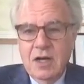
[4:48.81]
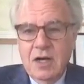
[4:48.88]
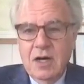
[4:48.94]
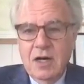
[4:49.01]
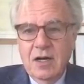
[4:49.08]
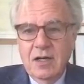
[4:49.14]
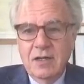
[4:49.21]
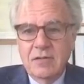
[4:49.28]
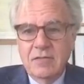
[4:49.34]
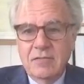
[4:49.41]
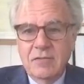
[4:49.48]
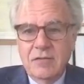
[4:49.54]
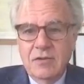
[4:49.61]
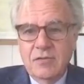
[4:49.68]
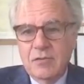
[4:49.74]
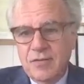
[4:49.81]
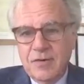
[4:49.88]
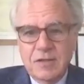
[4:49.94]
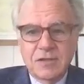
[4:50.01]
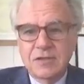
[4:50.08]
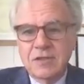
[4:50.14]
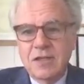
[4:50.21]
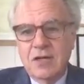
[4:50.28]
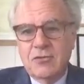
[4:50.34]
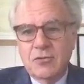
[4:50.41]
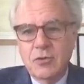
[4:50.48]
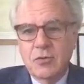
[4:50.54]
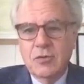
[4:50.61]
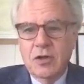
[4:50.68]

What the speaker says: The reverse is not true.